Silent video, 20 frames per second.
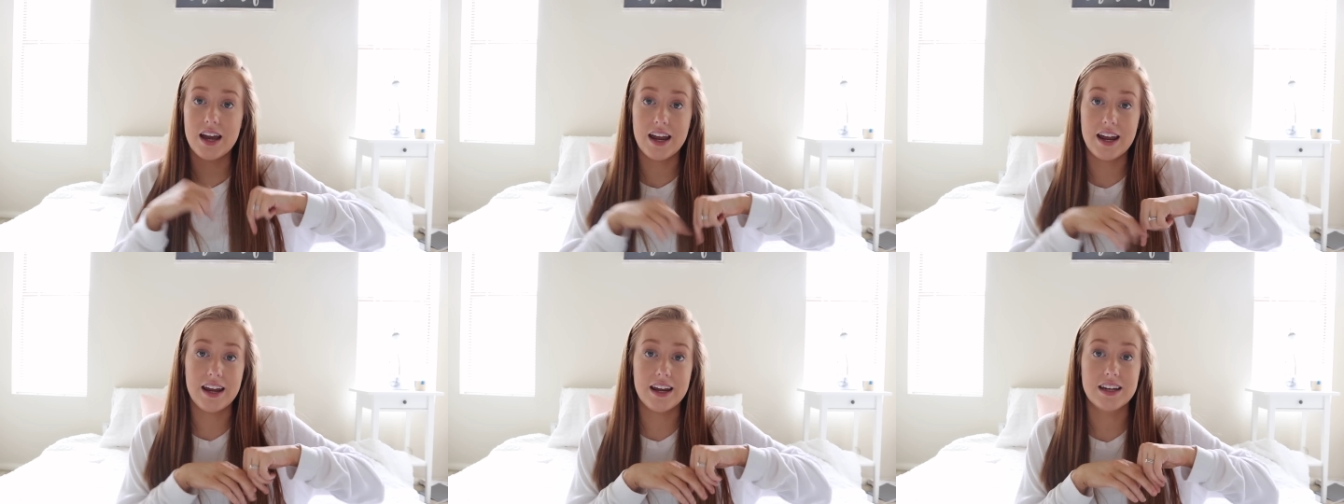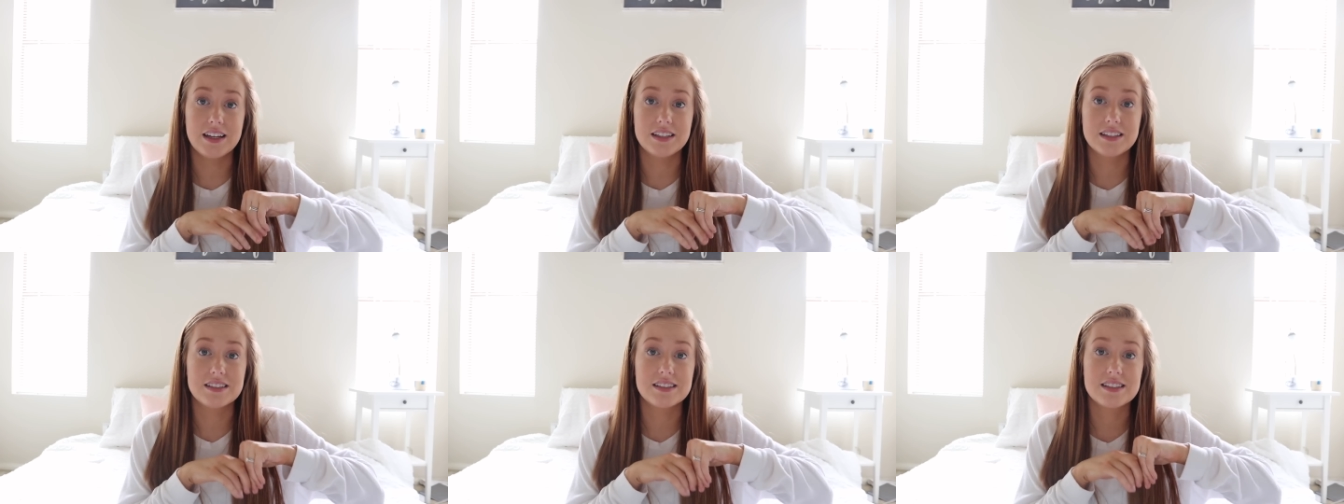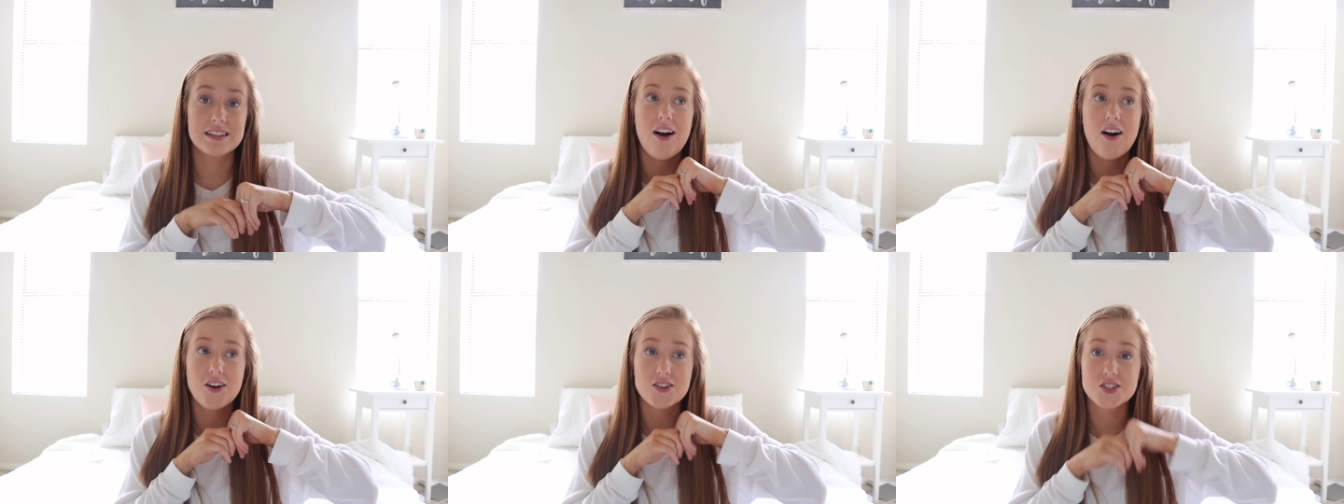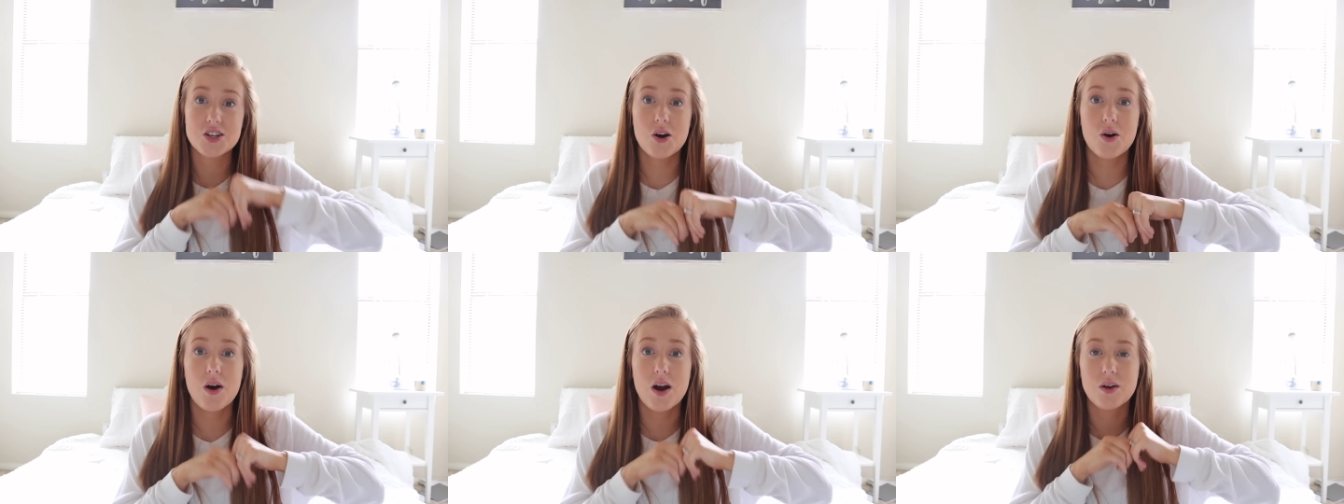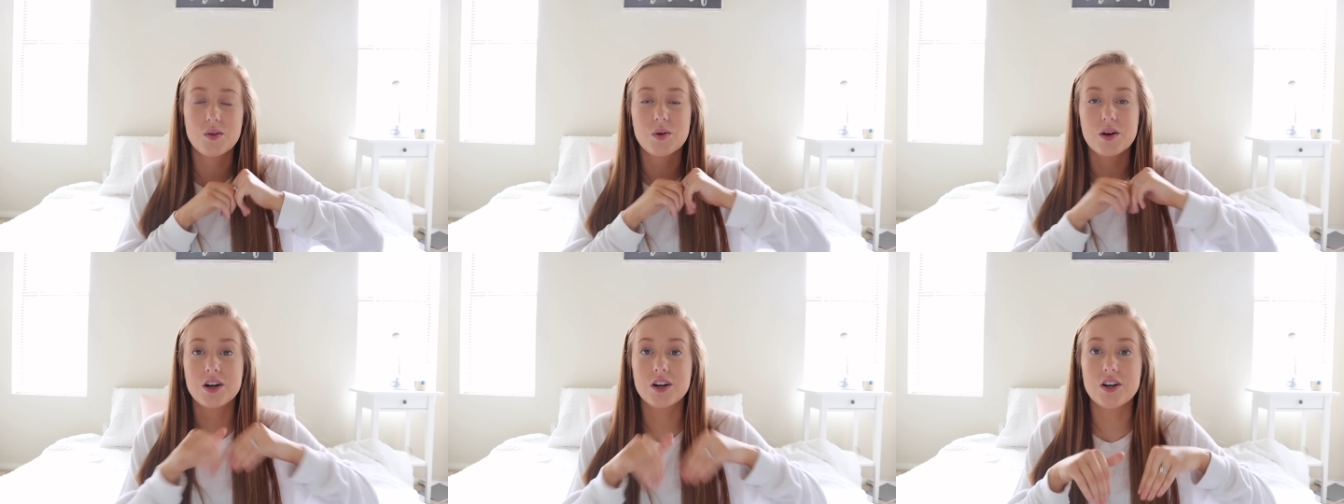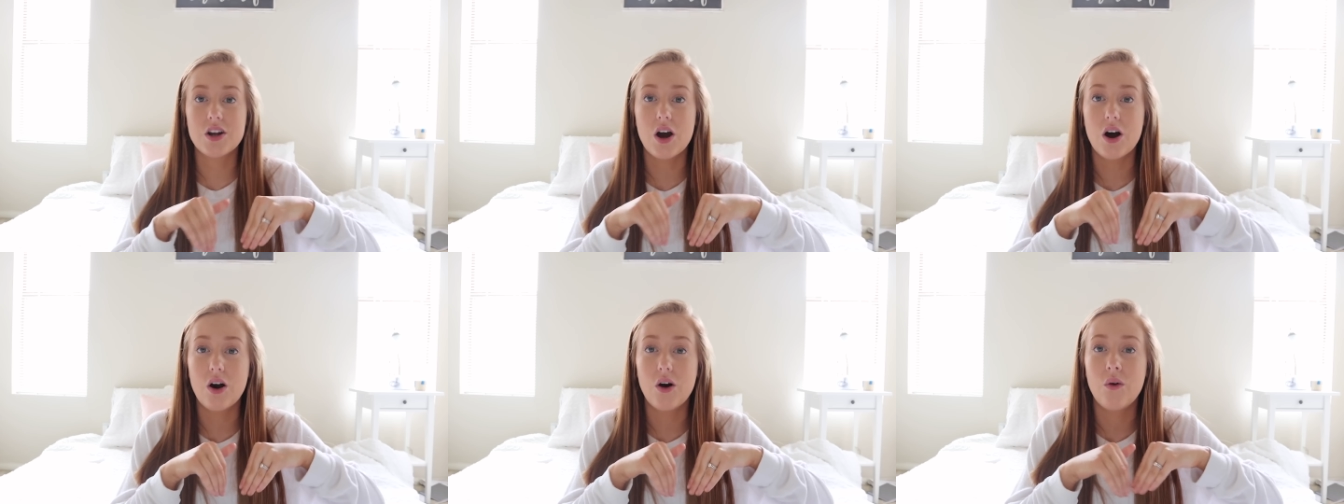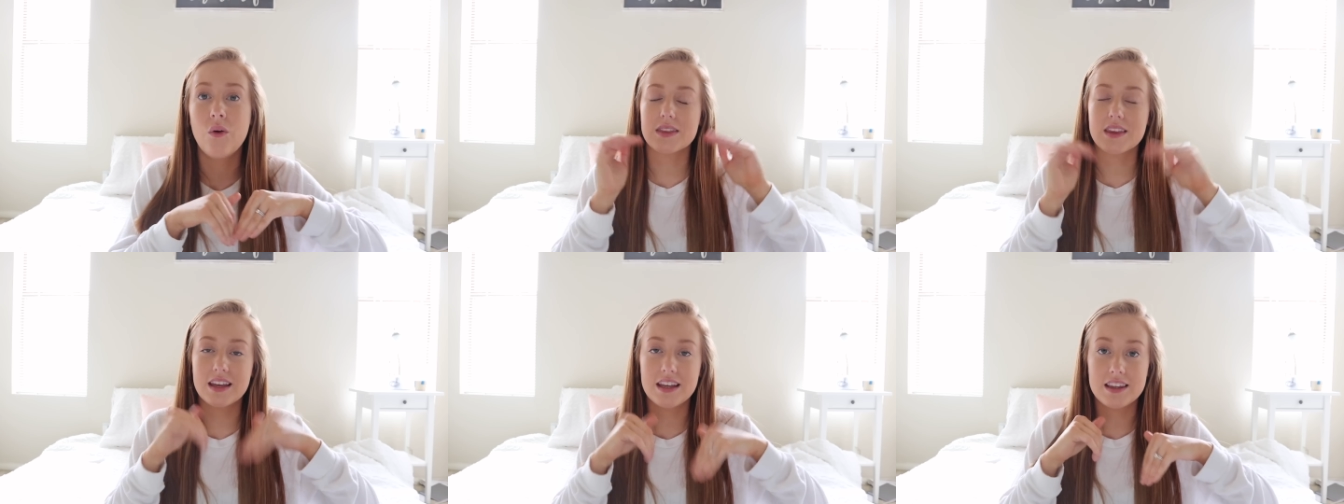and also I want to
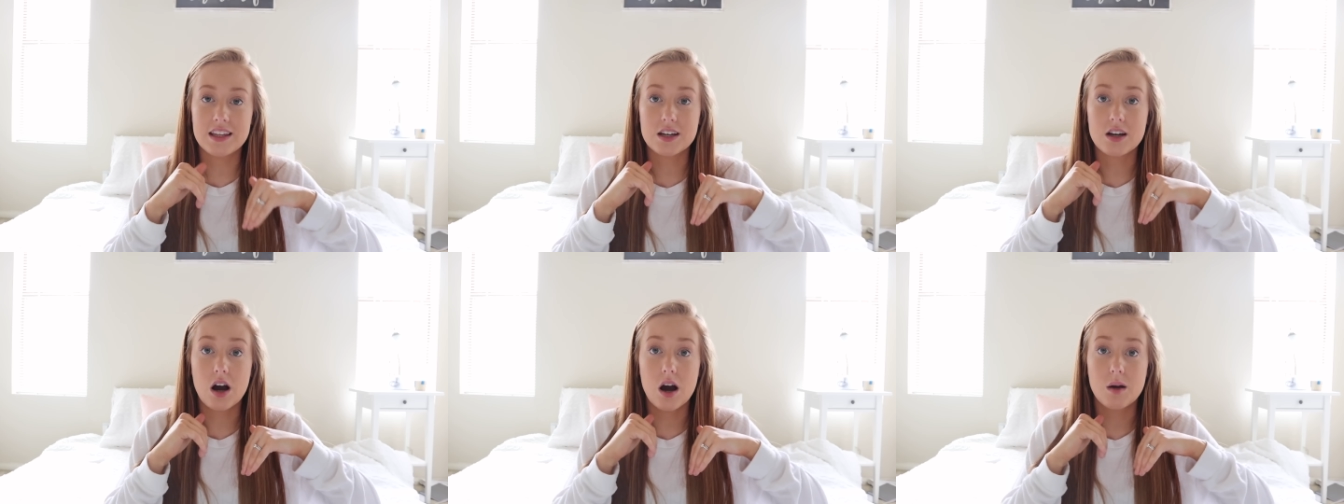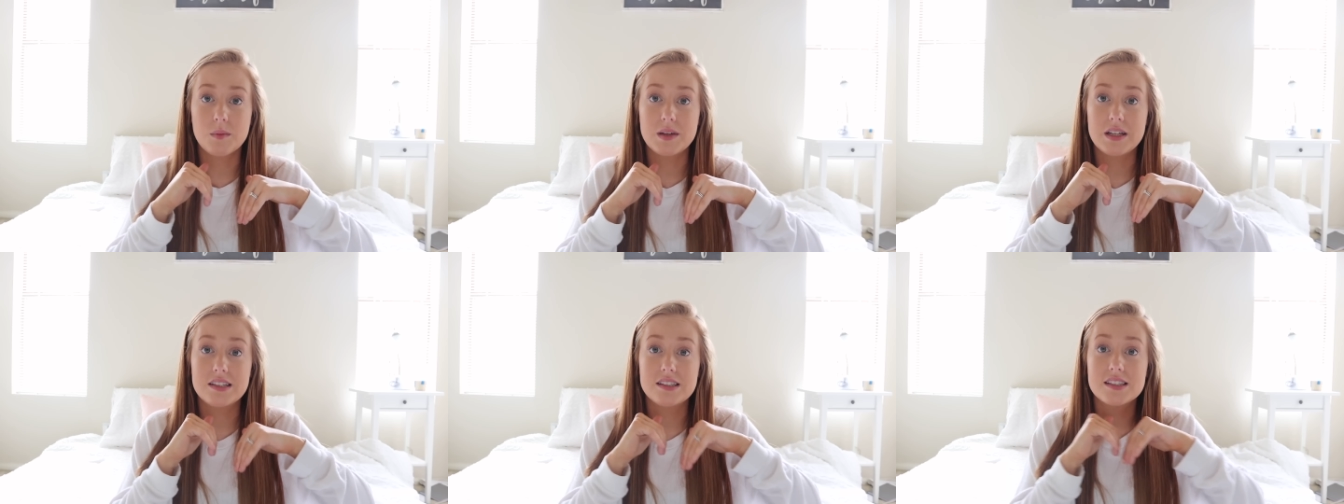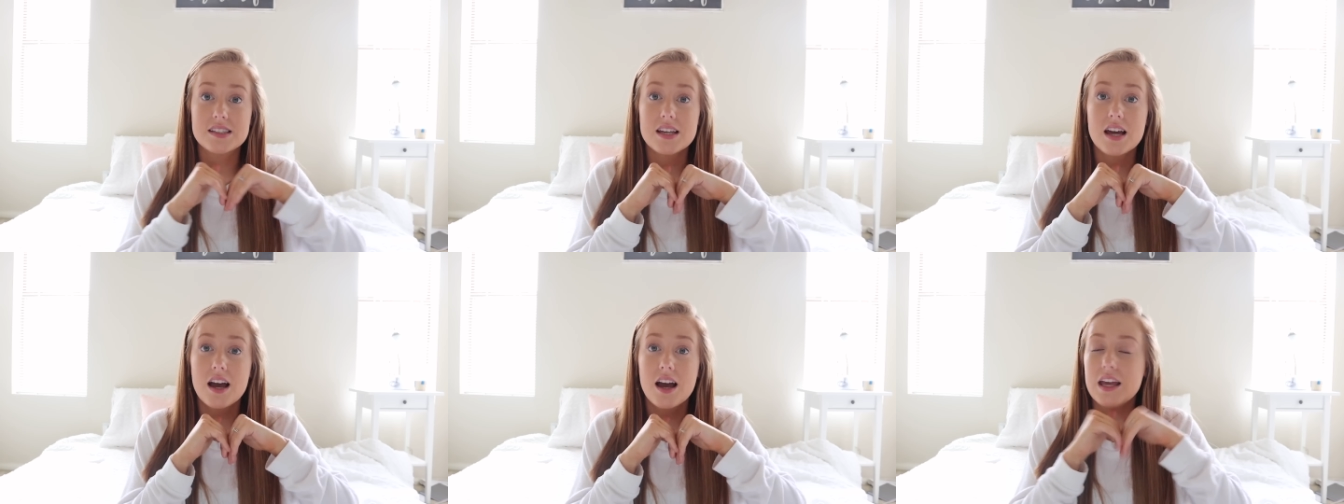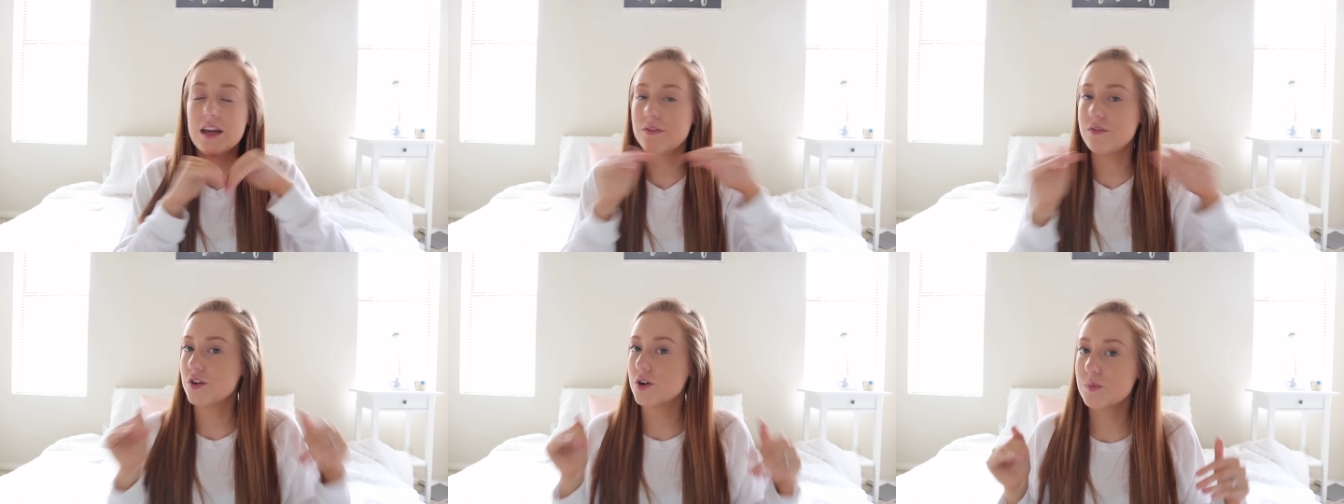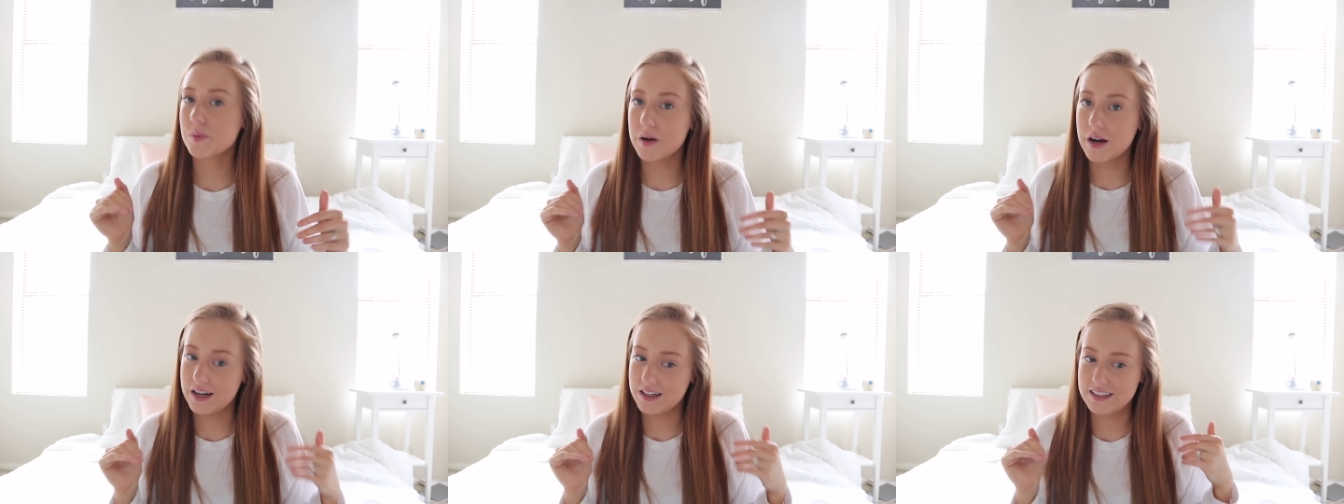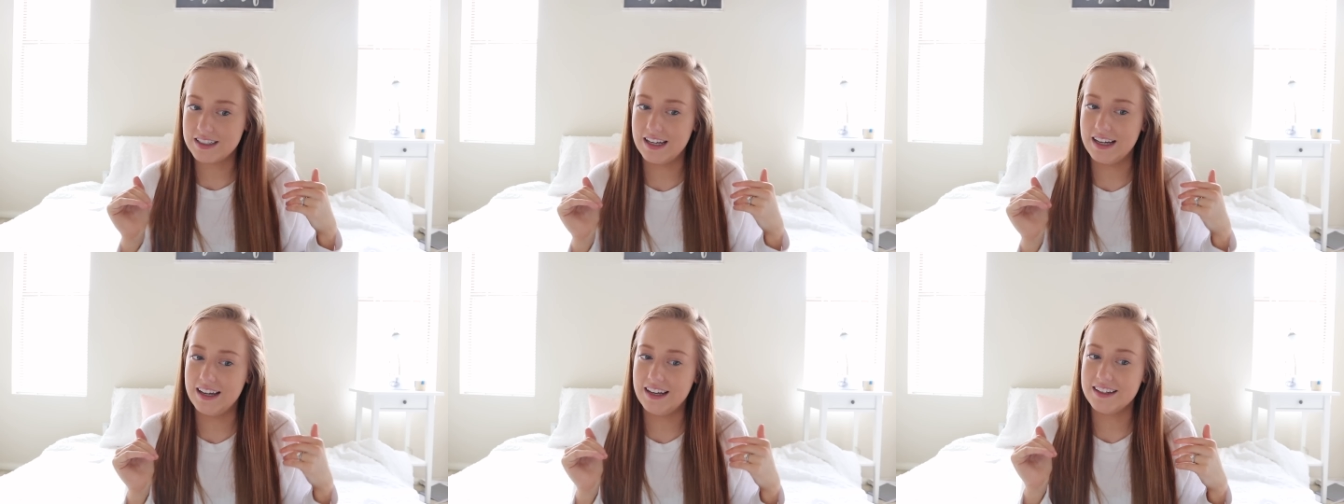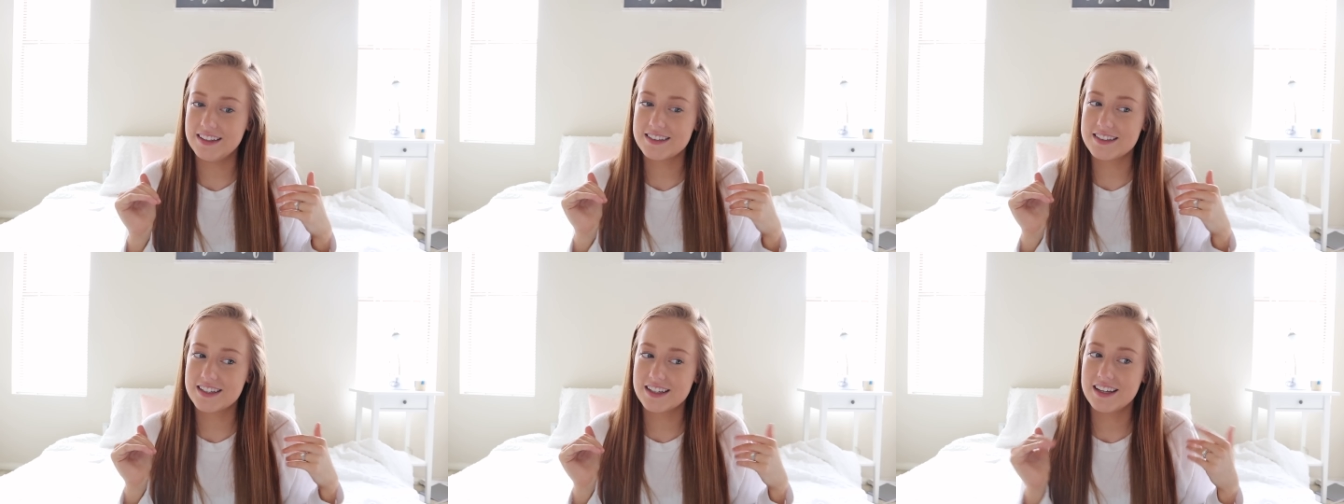know in the comments if you're
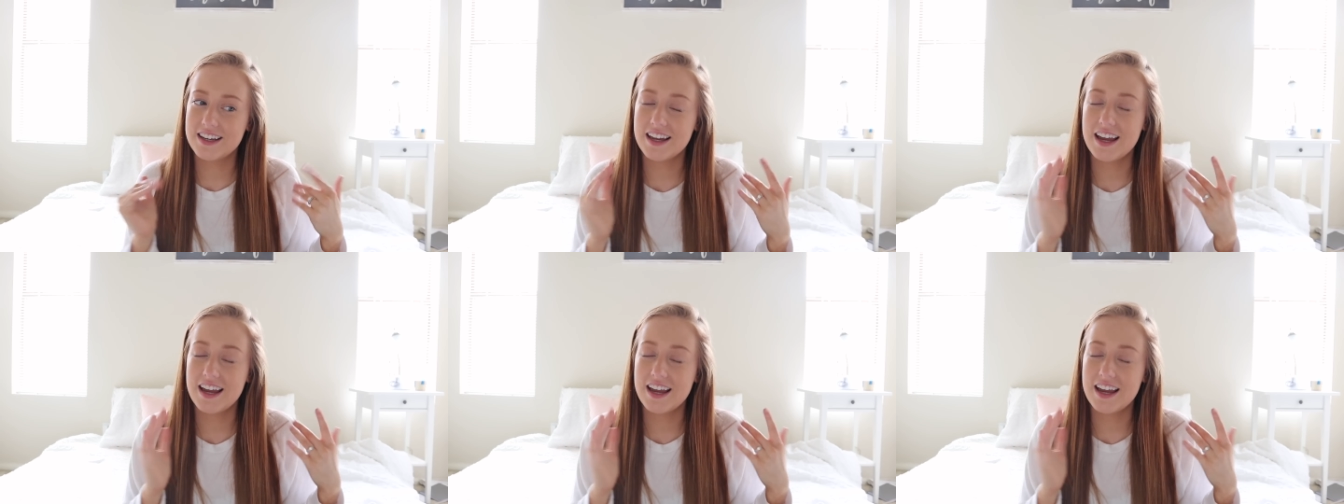pregnant